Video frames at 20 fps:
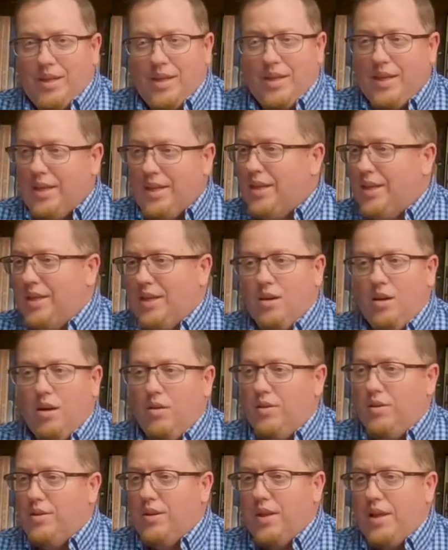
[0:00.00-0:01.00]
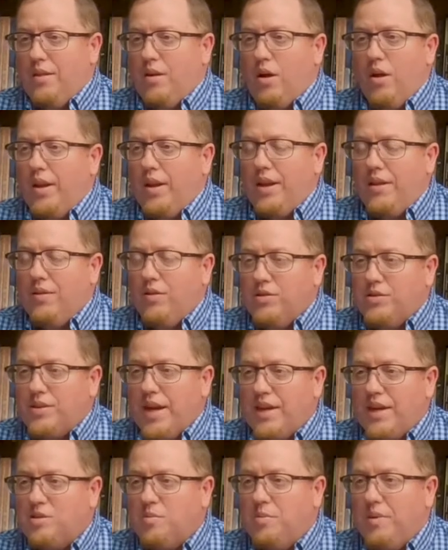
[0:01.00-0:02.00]
eating, all any of those
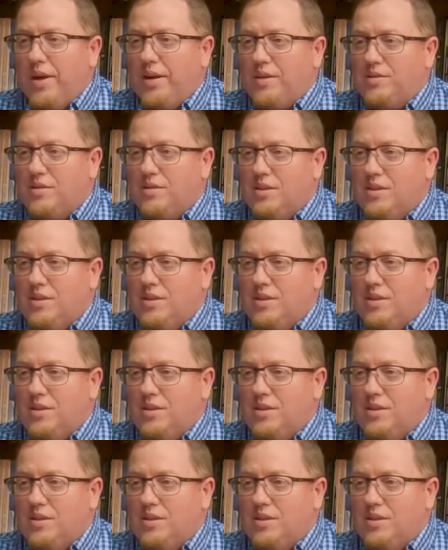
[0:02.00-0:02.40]
aspects.